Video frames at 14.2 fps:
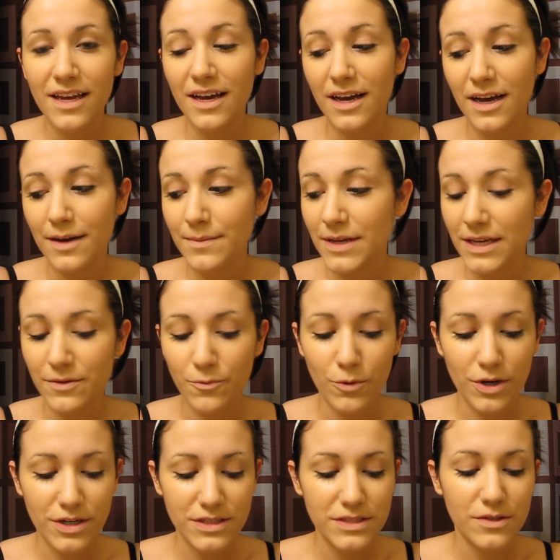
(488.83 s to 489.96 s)
It
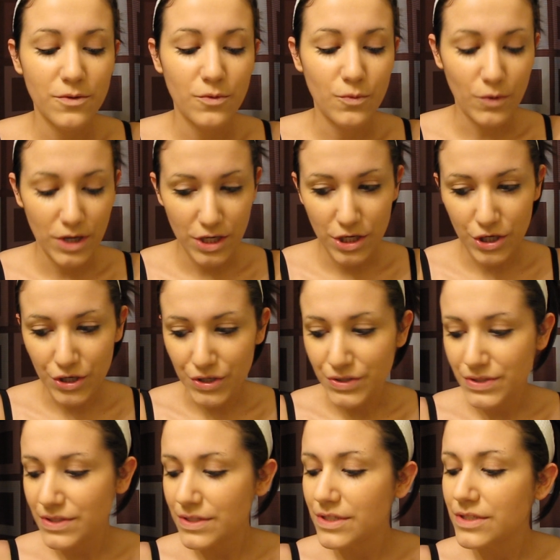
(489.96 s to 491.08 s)
works
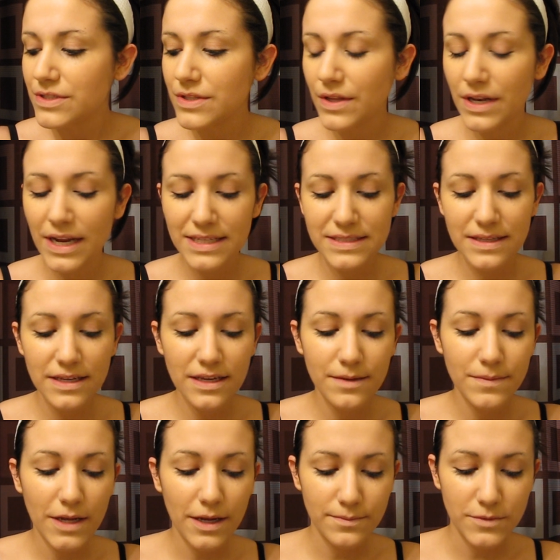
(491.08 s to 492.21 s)
wonders. So the next thing
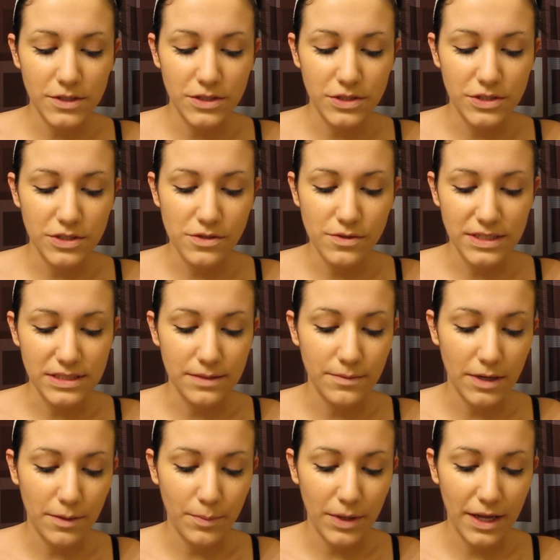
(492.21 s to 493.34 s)
I'm going to do is I'm
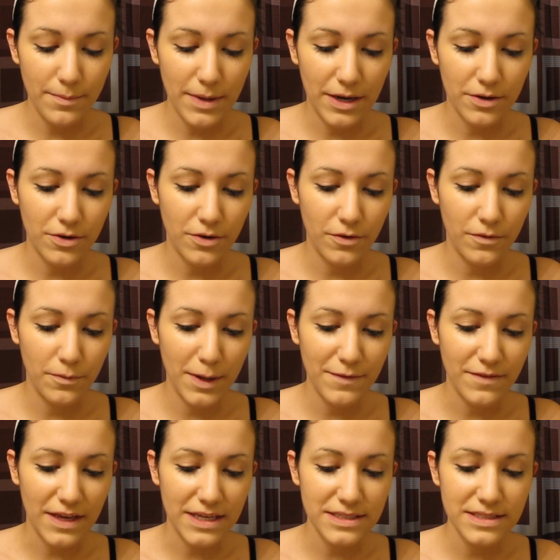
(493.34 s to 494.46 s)
going to apply powder over my
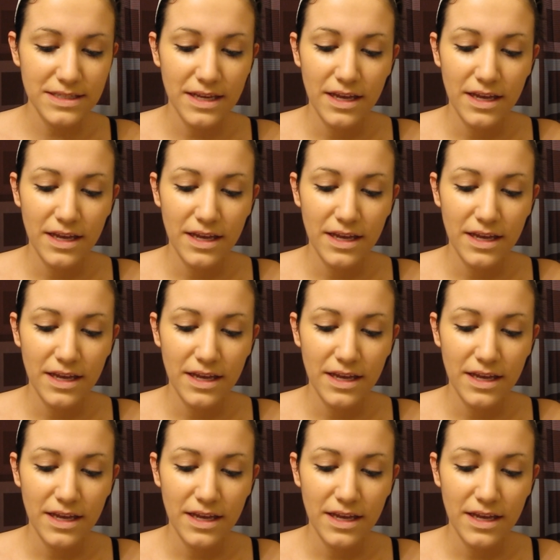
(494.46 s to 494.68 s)
face.